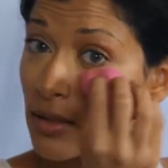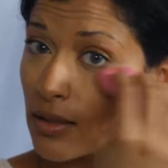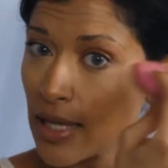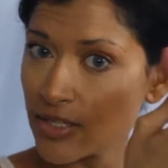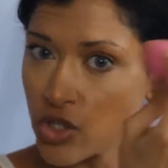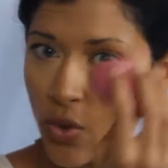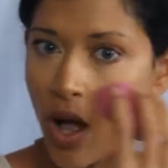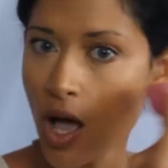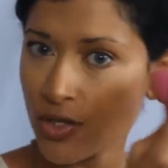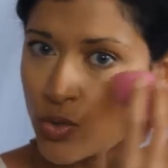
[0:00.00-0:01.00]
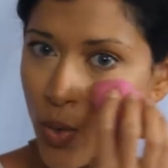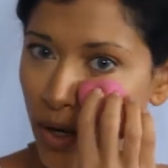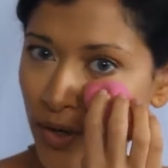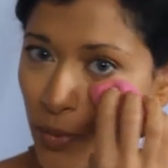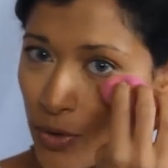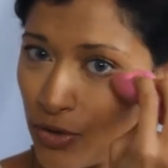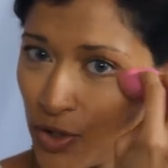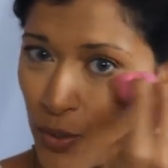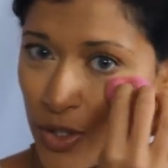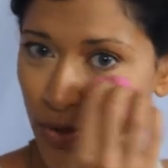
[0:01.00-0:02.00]
Let your eyes work with
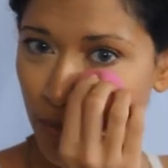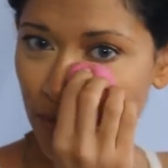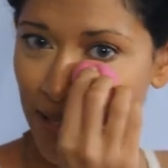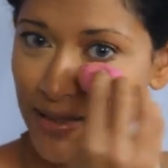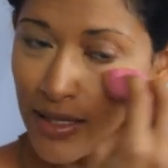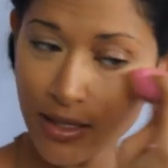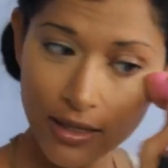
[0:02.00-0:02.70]
you when you're blending.